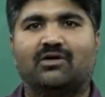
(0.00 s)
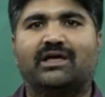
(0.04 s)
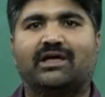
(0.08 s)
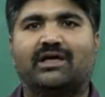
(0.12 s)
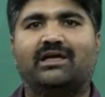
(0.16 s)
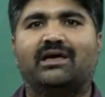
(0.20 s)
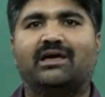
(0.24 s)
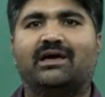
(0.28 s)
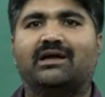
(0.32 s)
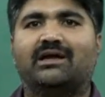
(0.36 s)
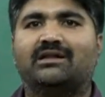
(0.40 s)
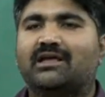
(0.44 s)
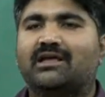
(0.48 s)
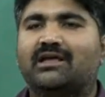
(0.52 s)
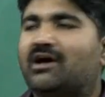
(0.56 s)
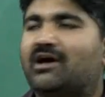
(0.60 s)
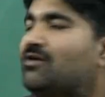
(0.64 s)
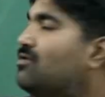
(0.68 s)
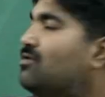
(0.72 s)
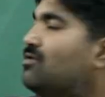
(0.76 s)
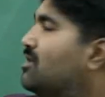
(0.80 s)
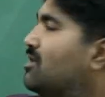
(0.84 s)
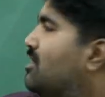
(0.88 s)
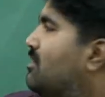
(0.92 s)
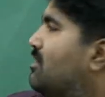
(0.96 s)
okay, here they
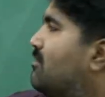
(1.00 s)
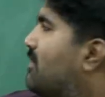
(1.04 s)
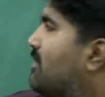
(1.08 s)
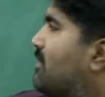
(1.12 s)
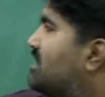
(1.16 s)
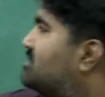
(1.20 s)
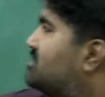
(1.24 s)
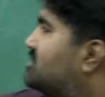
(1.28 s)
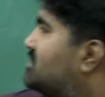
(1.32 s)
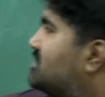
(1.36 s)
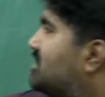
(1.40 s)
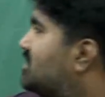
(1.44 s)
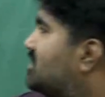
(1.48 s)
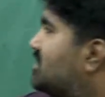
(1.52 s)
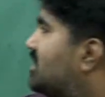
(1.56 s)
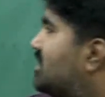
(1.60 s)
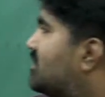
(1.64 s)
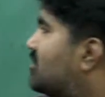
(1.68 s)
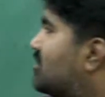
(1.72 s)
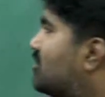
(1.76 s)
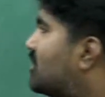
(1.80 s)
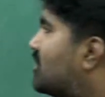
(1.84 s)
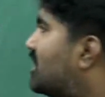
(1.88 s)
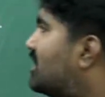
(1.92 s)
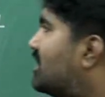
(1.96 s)
have mentioned
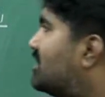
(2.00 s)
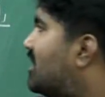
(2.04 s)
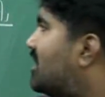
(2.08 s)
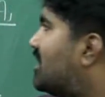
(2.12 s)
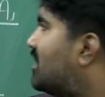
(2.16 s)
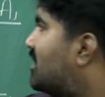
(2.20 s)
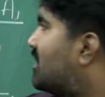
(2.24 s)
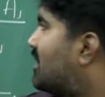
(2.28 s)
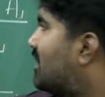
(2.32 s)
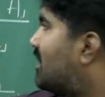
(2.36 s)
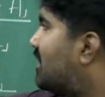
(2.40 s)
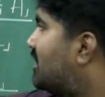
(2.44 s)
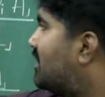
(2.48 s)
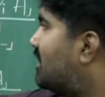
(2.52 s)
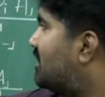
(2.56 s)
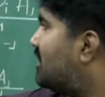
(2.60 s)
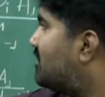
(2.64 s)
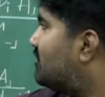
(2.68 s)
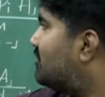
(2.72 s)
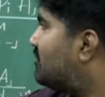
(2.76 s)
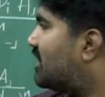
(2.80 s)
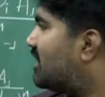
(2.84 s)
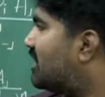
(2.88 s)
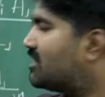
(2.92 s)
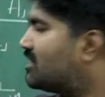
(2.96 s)
that, okay, they are
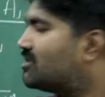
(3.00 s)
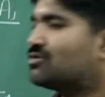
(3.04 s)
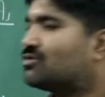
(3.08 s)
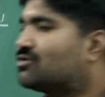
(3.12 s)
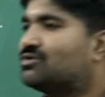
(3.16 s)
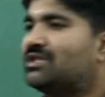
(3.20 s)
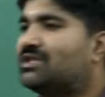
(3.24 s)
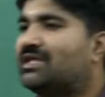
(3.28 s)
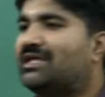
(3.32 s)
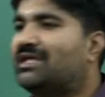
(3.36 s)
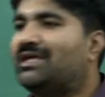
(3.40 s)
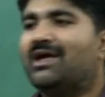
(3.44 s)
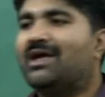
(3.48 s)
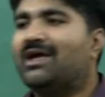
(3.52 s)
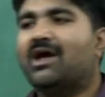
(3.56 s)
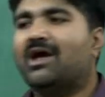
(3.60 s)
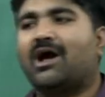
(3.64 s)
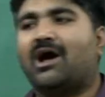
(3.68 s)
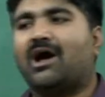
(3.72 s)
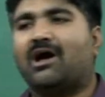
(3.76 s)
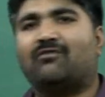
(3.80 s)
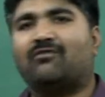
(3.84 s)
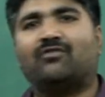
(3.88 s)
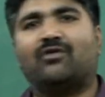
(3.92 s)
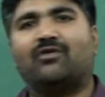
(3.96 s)
identifying through the
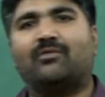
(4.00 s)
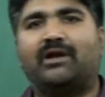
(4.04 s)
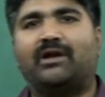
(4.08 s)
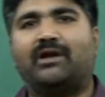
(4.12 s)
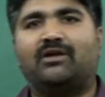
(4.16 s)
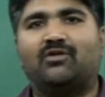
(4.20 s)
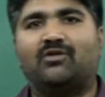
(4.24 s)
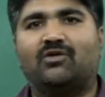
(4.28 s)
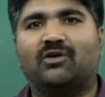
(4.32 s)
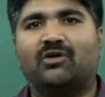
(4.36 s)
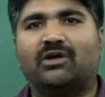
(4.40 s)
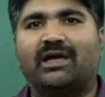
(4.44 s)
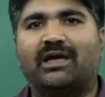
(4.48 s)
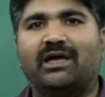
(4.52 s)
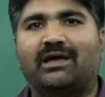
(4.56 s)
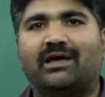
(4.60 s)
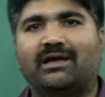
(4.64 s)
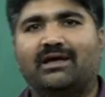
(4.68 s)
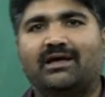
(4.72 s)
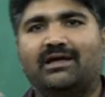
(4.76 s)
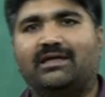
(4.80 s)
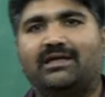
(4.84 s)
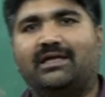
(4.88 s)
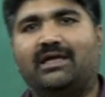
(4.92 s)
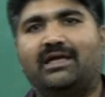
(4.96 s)
alphabet, okay,
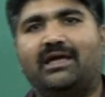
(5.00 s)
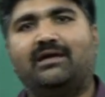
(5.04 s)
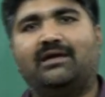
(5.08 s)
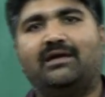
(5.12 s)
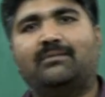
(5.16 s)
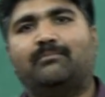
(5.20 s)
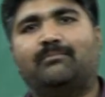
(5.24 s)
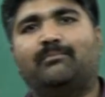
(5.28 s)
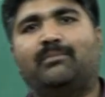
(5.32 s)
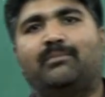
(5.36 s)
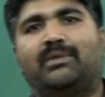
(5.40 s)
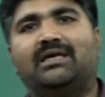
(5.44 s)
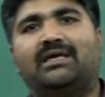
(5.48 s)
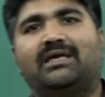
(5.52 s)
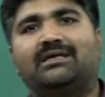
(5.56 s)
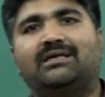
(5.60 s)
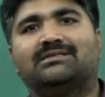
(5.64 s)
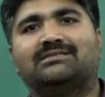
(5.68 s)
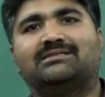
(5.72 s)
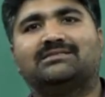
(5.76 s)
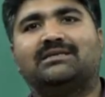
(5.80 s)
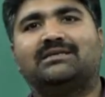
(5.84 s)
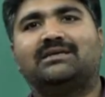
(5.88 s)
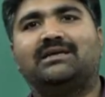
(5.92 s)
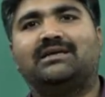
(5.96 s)
A,
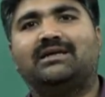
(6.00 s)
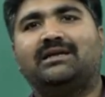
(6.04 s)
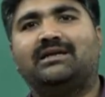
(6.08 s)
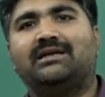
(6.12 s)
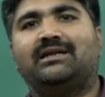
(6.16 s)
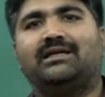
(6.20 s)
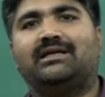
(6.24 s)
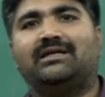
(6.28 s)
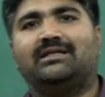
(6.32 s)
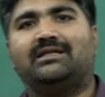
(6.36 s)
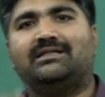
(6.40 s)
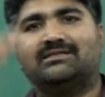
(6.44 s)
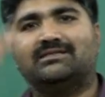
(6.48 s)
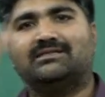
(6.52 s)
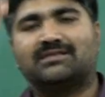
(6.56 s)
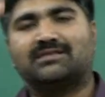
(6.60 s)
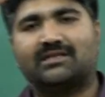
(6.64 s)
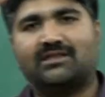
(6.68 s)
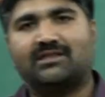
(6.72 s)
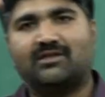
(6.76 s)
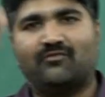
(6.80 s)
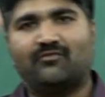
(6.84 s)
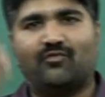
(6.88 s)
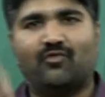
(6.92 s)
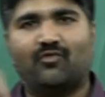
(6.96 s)
B, C, D. These
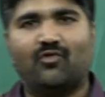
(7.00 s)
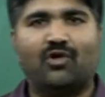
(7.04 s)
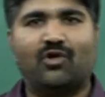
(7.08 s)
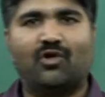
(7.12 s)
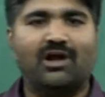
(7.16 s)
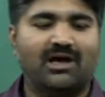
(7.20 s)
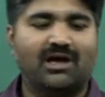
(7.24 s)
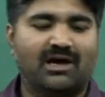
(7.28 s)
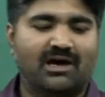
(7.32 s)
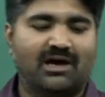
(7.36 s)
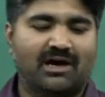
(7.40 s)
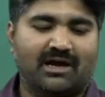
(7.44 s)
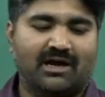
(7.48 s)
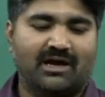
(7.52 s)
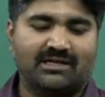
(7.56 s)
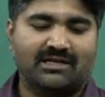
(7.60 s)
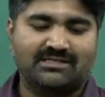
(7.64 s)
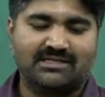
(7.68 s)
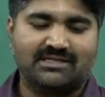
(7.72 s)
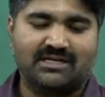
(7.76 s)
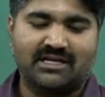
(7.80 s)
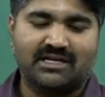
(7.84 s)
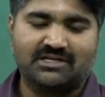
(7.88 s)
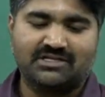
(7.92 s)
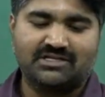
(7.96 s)
are the 4
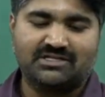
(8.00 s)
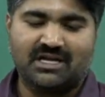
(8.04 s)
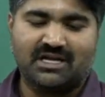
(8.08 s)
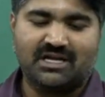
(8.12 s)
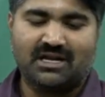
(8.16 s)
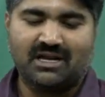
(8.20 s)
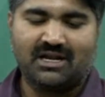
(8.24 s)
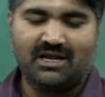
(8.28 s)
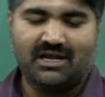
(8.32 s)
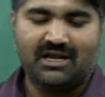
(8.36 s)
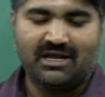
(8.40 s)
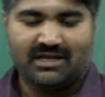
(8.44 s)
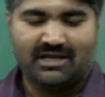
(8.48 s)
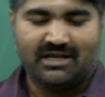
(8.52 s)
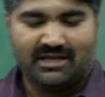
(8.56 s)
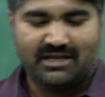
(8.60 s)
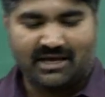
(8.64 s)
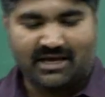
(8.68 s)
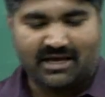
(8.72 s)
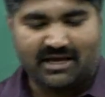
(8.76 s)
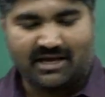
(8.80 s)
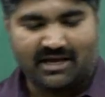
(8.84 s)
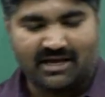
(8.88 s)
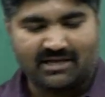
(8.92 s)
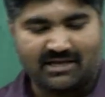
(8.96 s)
residential
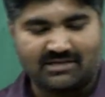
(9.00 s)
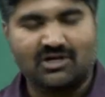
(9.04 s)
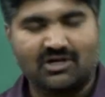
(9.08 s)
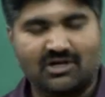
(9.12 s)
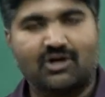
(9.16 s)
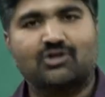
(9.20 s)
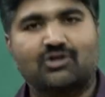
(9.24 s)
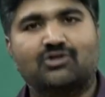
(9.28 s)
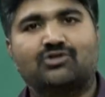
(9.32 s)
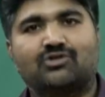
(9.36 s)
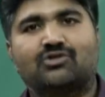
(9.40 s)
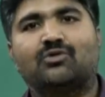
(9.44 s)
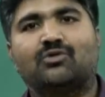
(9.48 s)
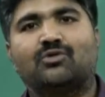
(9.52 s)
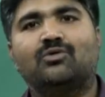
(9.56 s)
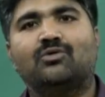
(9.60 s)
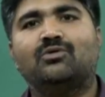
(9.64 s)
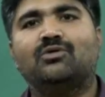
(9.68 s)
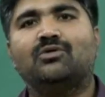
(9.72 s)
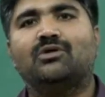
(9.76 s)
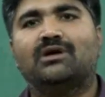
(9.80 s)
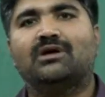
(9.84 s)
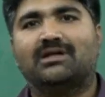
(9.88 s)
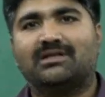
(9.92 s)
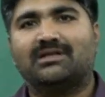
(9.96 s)
areas.
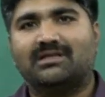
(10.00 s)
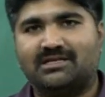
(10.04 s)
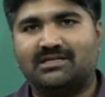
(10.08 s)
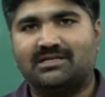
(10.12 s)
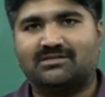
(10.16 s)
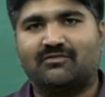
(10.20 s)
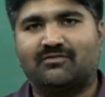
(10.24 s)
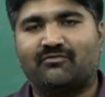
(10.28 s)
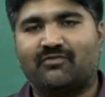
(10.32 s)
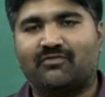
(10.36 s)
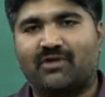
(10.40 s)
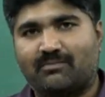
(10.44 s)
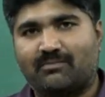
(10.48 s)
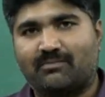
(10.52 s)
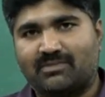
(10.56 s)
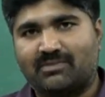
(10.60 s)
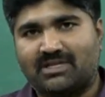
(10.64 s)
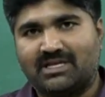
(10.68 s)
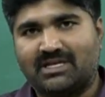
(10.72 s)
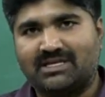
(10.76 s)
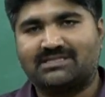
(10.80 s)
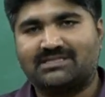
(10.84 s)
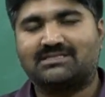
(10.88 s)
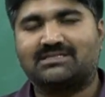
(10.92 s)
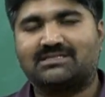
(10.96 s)
Through this,
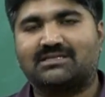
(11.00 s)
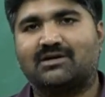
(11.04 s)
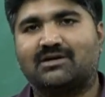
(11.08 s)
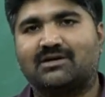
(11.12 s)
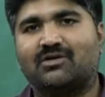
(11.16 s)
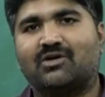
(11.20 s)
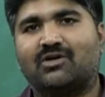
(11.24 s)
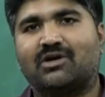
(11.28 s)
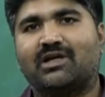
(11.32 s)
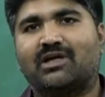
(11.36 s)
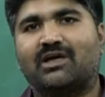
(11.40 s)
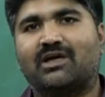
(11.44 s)
from this